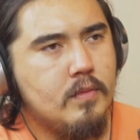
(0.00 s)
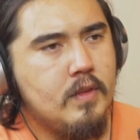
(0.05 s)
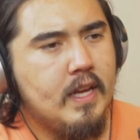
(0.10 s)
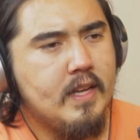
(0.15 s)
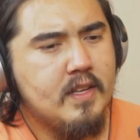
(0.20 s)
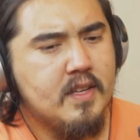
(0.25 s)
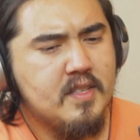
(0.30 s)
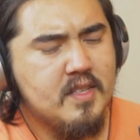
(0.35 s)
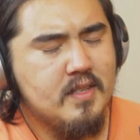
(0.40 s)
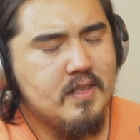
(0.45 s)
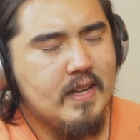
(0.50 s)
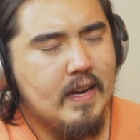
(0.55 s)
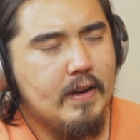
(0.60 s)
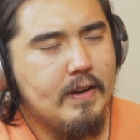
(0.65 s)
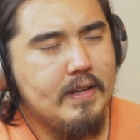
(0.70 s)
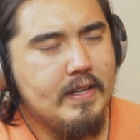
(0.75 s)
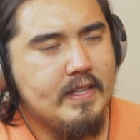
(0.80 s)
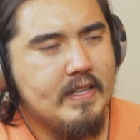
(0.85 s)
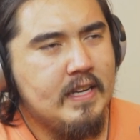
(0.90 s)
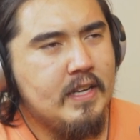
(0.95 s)
Yeah, doesn't
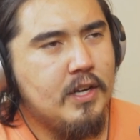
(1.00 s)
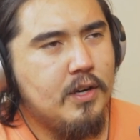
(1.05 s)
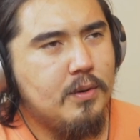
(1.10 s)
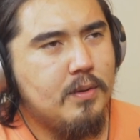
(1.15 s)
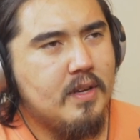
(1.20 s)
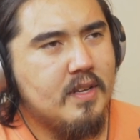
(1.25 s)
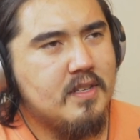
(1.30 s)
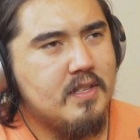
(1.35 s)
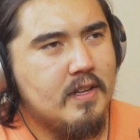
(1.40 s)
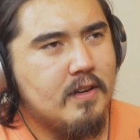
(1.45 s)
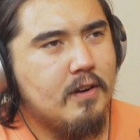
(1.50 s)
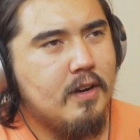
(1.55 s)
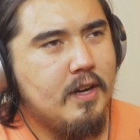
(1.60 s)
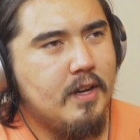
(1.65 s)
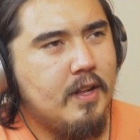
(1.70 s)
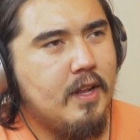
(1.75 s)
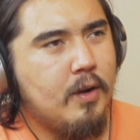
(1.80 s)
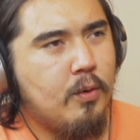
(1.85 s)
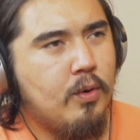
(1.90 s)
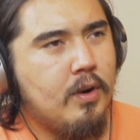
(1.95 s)
Tarantino consider
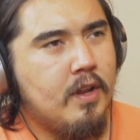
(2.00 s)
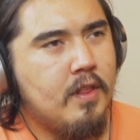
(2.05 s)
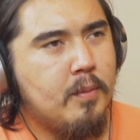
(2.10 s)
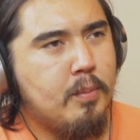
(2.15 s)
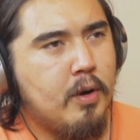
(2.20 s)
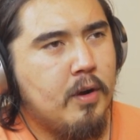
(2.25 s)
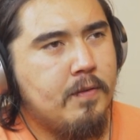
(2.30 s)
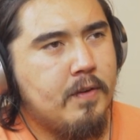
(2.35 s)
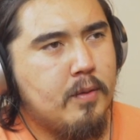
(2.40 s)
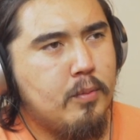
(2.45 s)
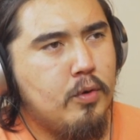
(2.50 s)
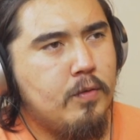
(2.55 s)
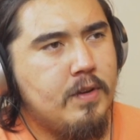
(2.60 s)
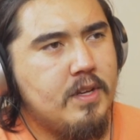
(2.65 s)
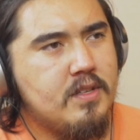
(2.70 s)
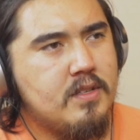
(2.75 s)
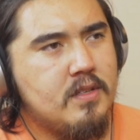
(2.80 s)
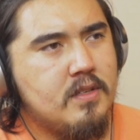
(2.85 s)
it like one of the perfect movies?